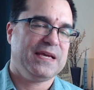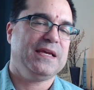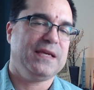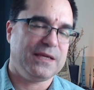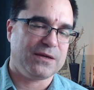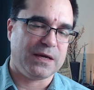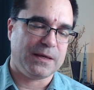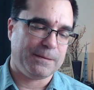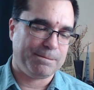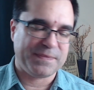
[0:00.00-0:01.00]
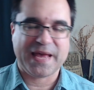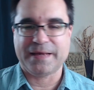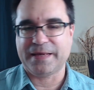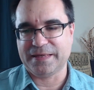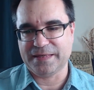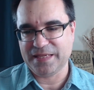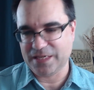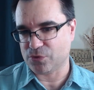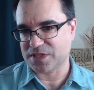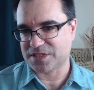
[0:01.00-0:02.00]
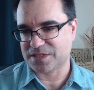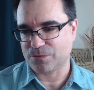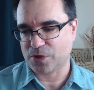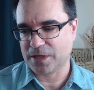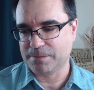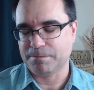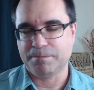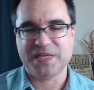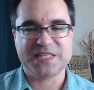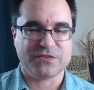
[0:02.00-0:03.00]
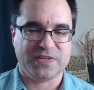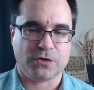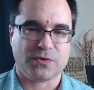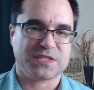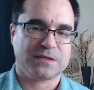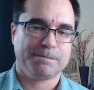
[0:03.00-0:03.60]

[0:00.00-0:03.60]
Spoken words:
and egress, okay, means of egress.